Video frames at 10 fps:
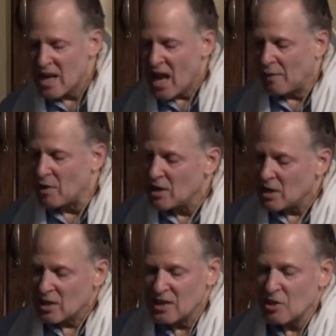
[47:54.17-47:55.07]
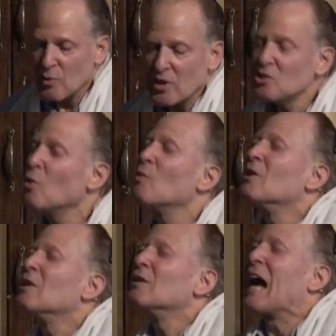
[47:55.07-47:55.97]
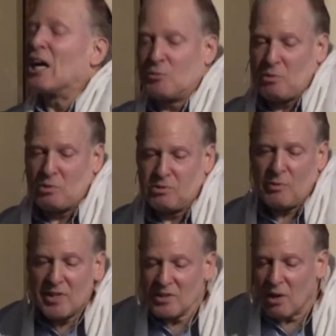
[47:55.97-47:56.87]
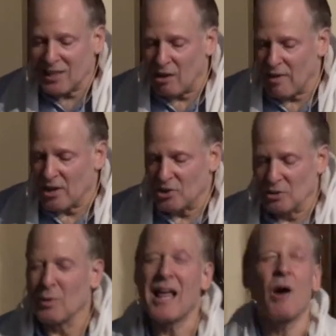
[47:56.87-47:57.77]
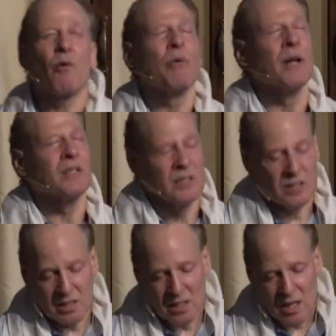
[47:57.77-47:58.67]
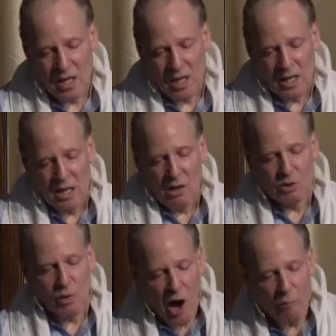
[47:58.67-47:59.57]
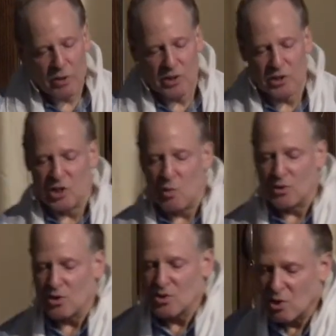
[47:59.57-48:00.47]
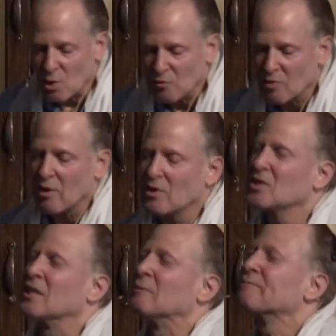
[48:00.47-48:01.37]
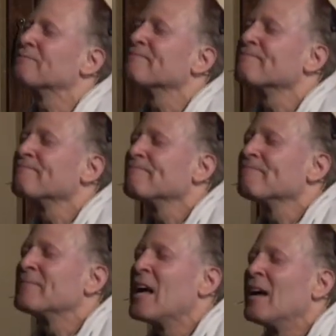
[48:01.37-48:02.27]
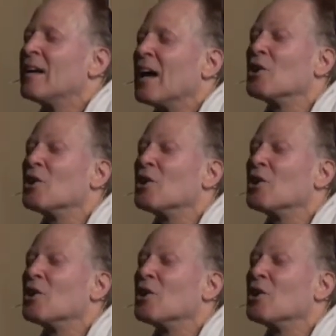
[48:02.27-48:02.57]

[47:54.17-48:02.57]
Indeed, indeed, there is no gospel, there is no salvation without repentance. So help us, Yeshua, to turn from our sin and to